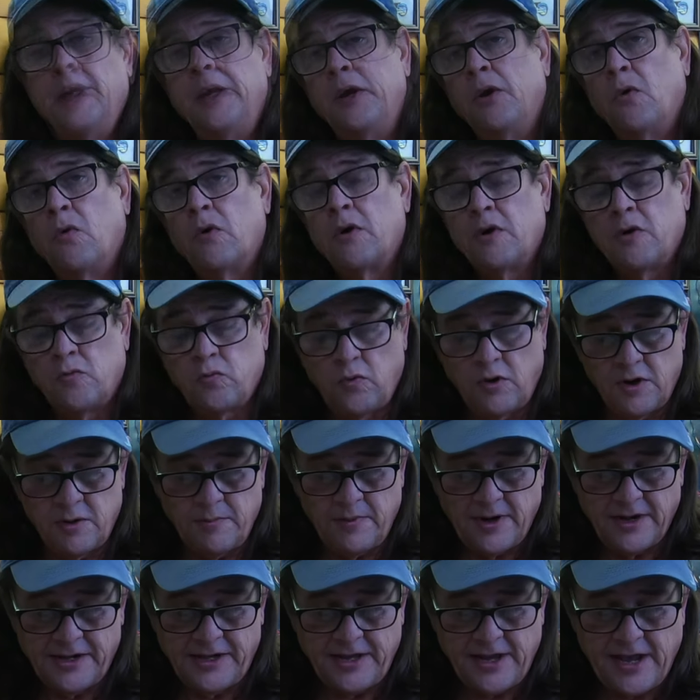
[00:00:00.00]
He ordered one of
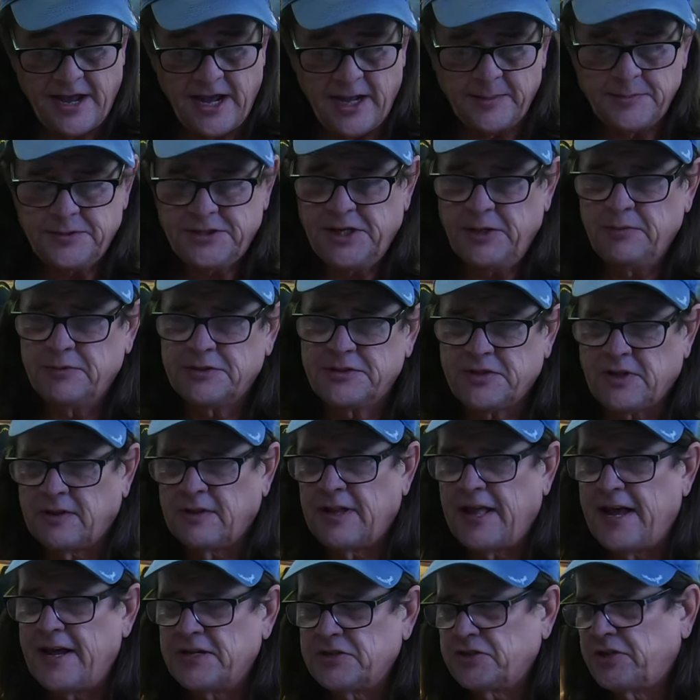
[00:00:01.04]
my caps. He was the
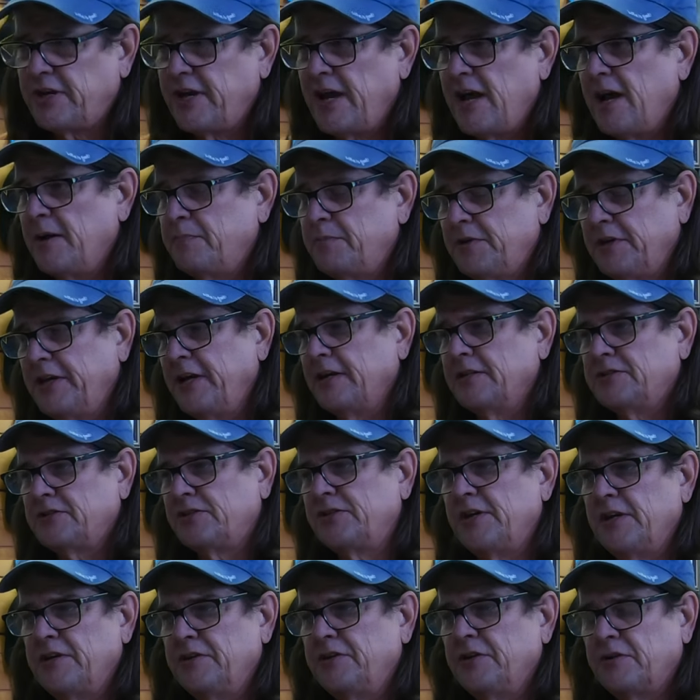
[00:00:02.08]
last cap to get
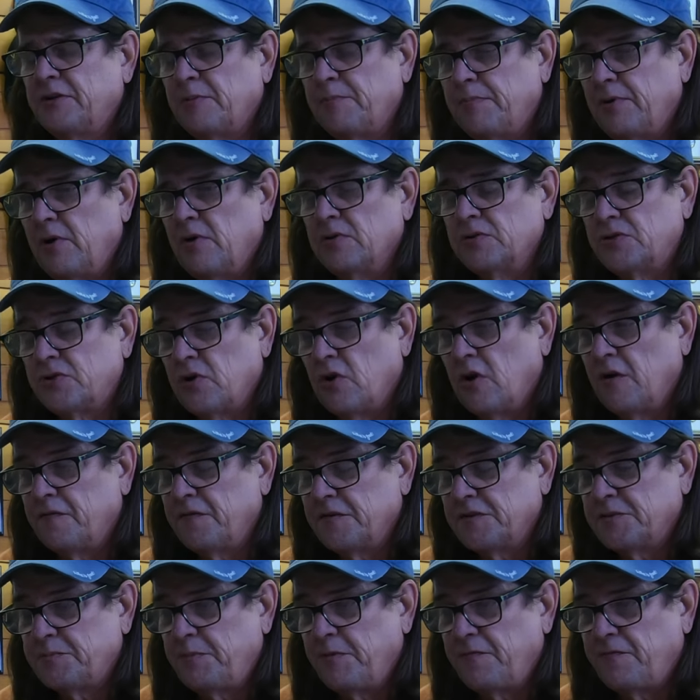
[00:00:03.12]
sent to the post
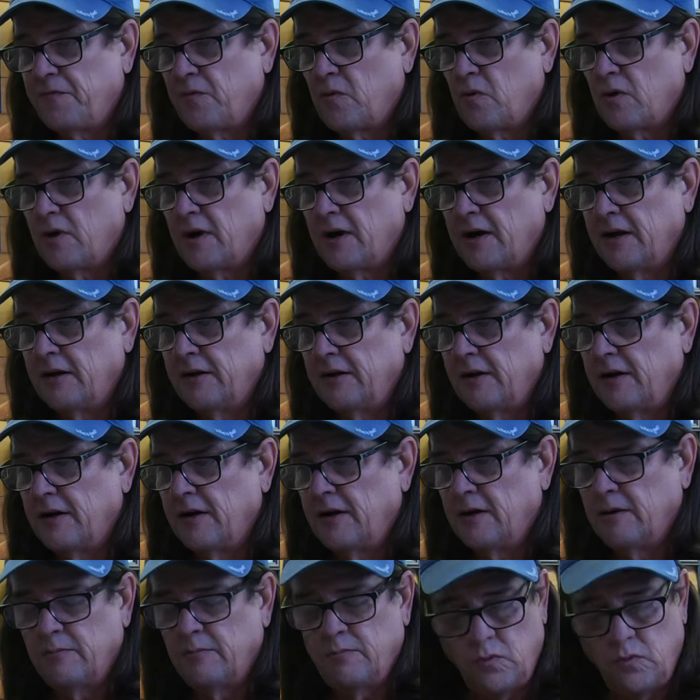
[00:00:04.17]
office before
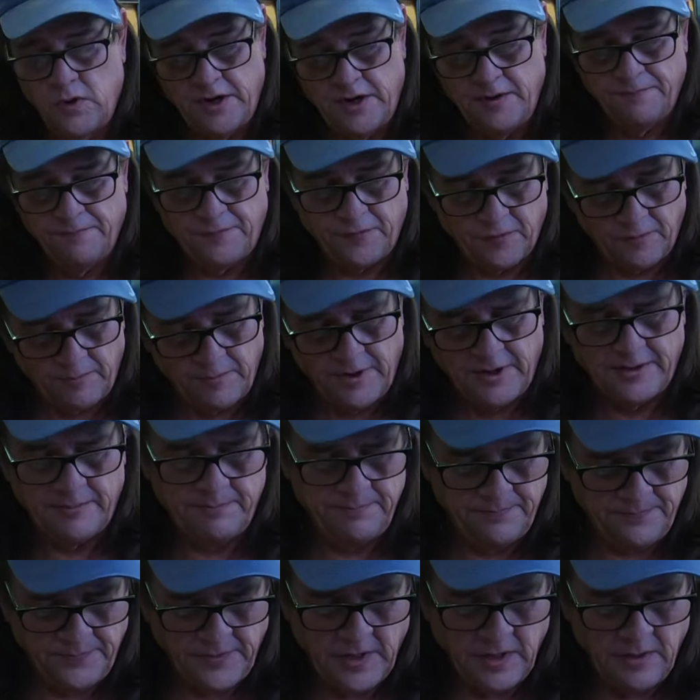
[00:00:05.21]
I went in for my
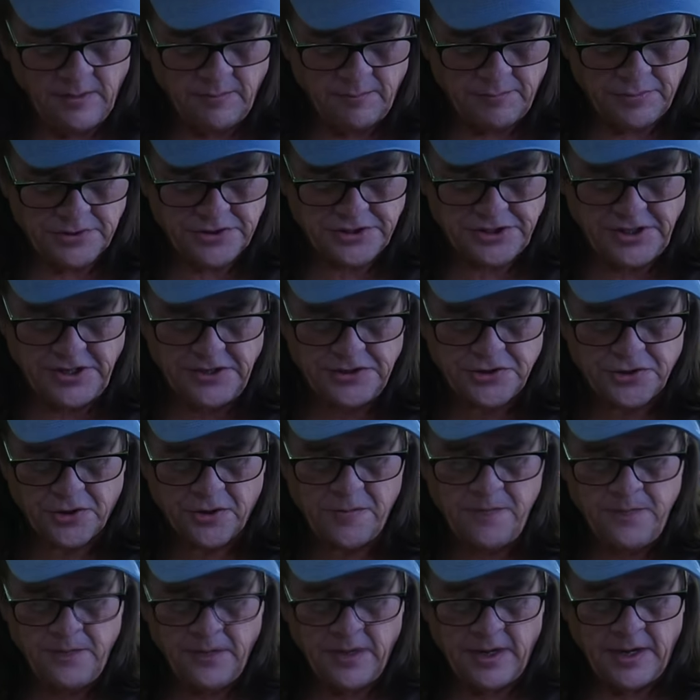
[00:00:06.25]

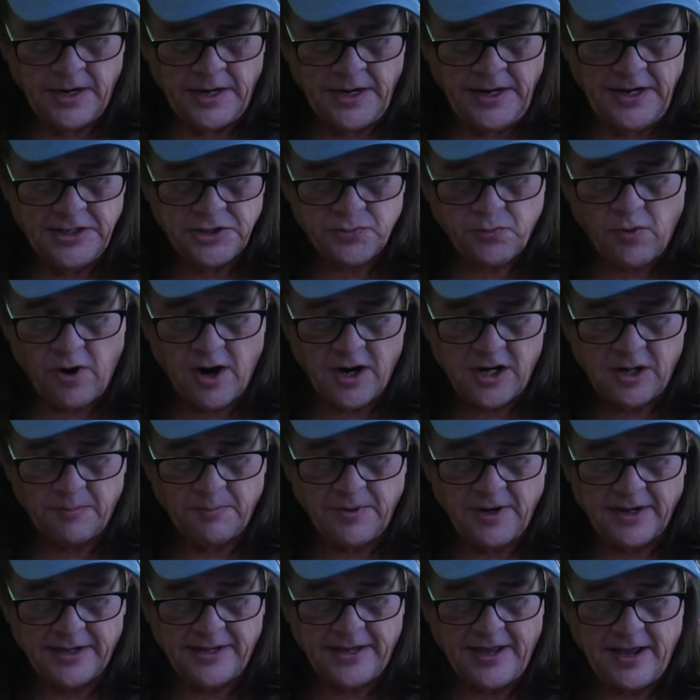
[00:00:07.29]
procedure, and he's rocking
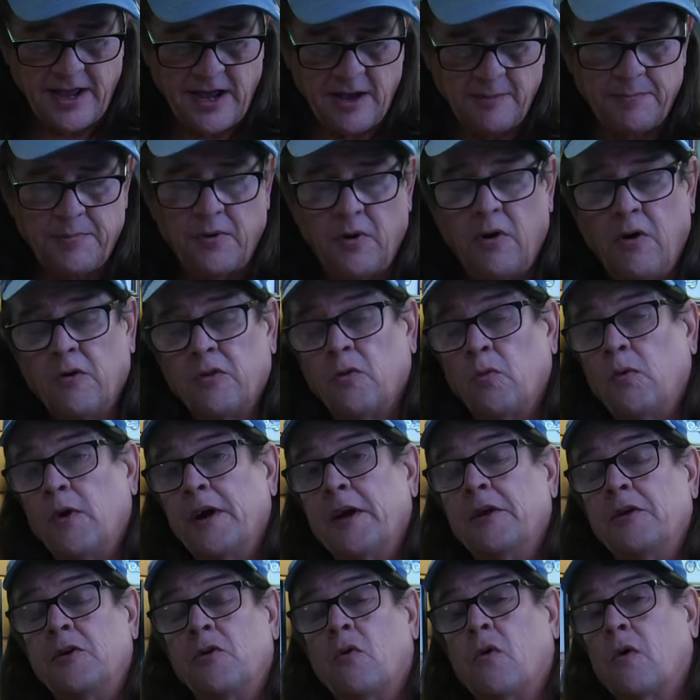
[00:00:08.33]
my cap all the way
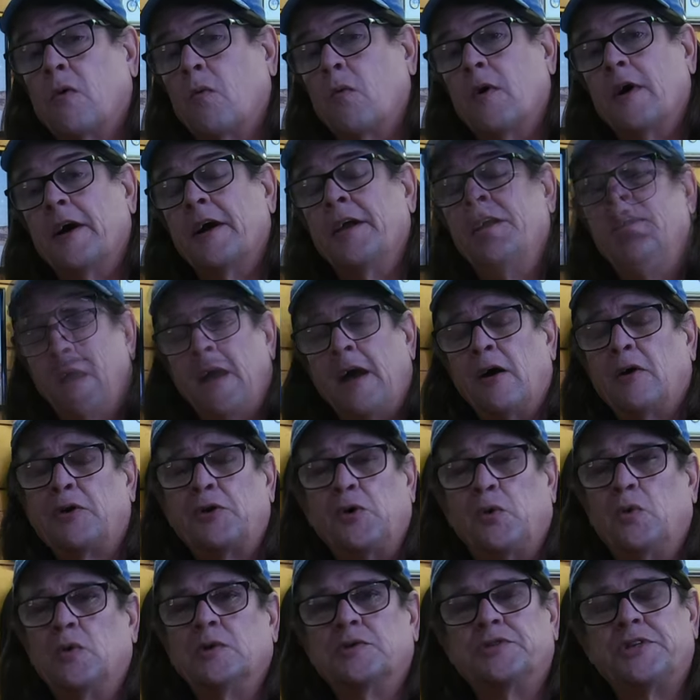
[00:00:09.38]
in Norway. How
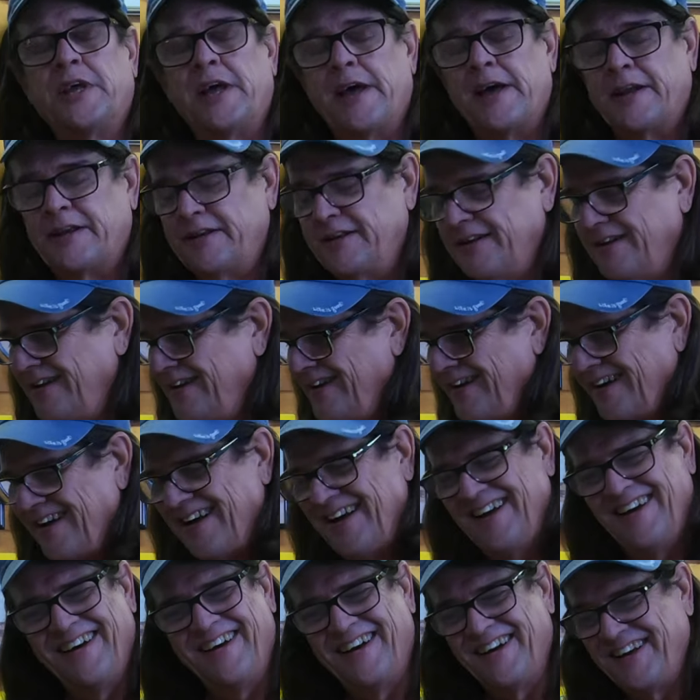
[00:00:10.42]
cool is that?
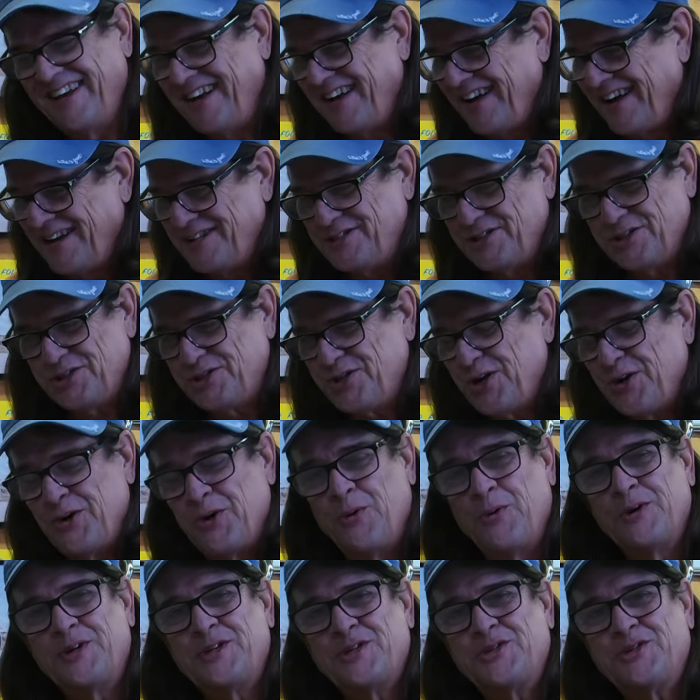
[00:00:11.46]
I just don't
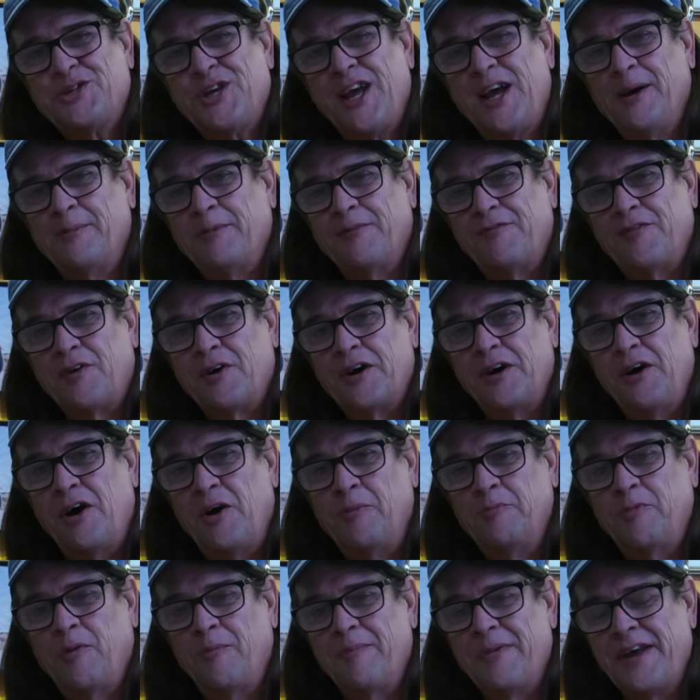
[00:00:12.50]
know what to say. I'm a very
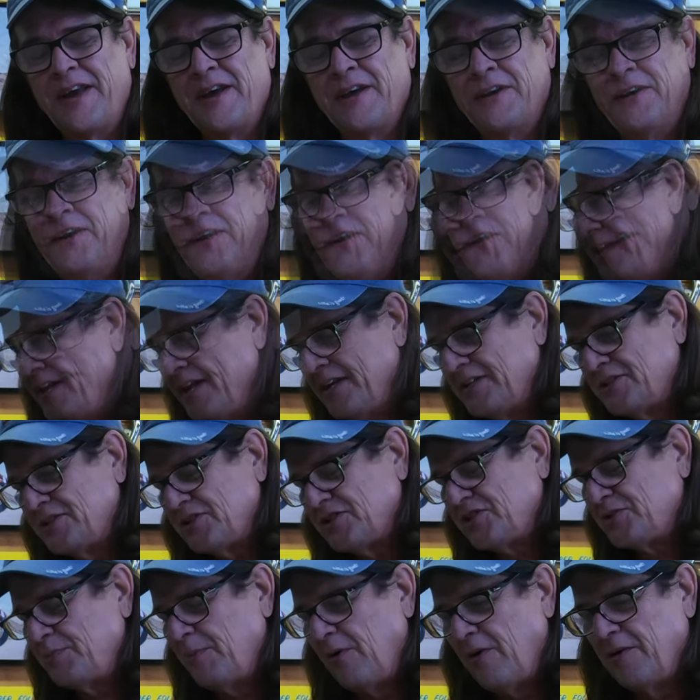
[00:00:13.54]
humble man. It's the
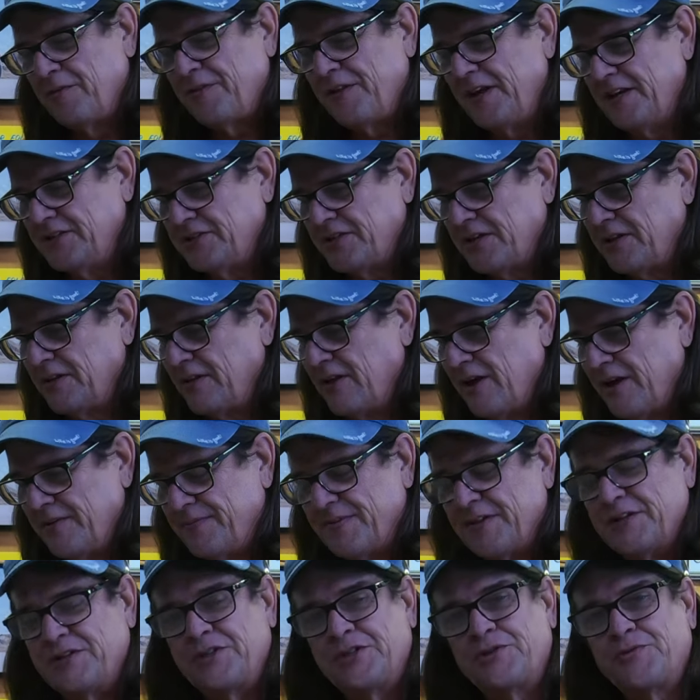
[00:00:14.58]
small things in life
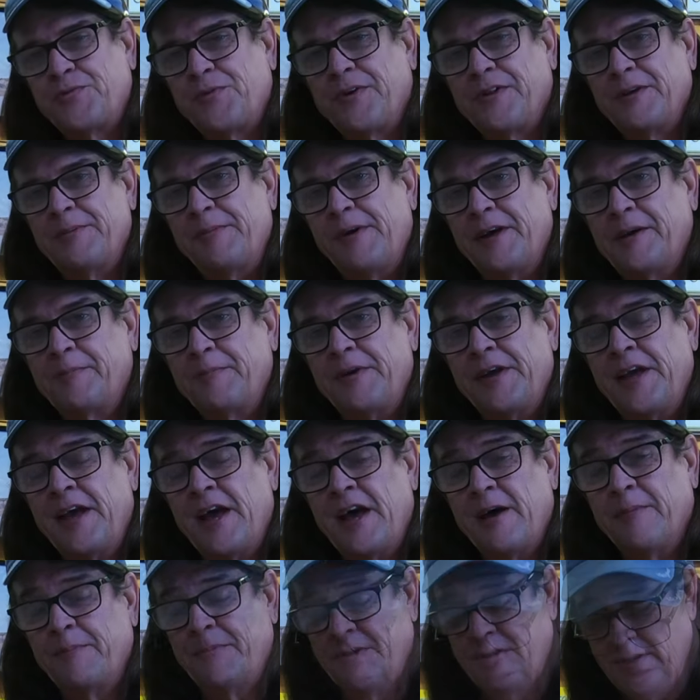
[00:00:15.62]
that just really make me
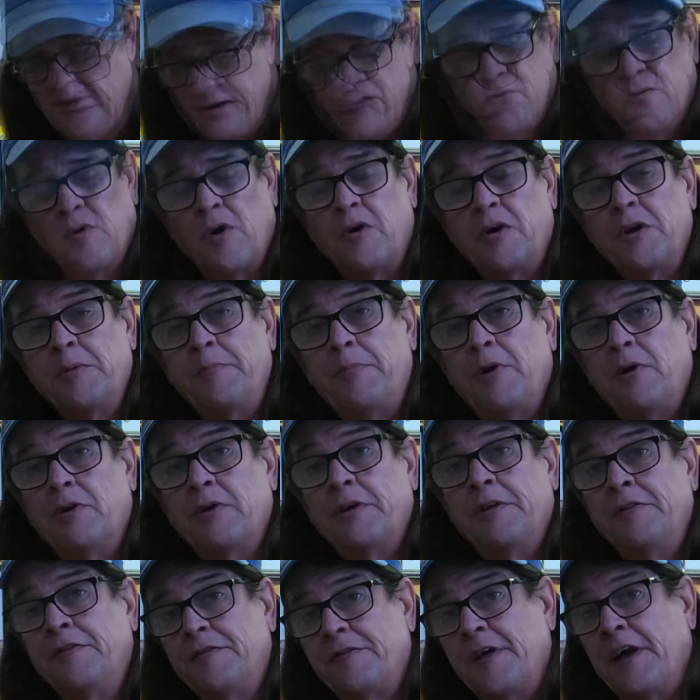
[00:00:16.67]
happy. Rody
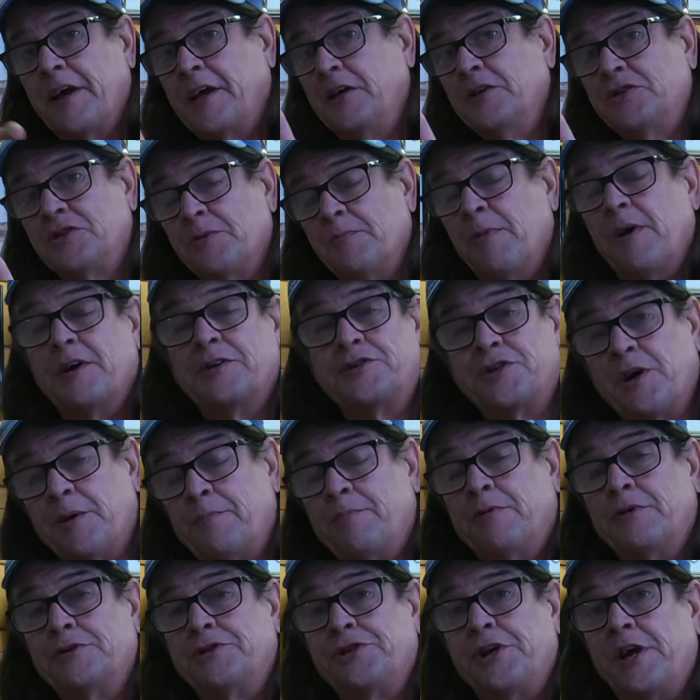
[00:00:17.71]
Bodie, thank you so much. I
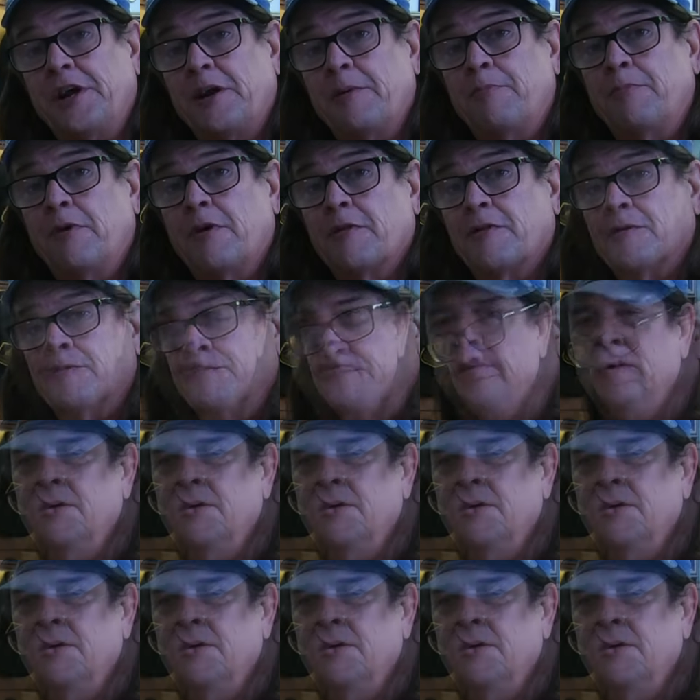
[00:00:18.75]
appreciate it, brother.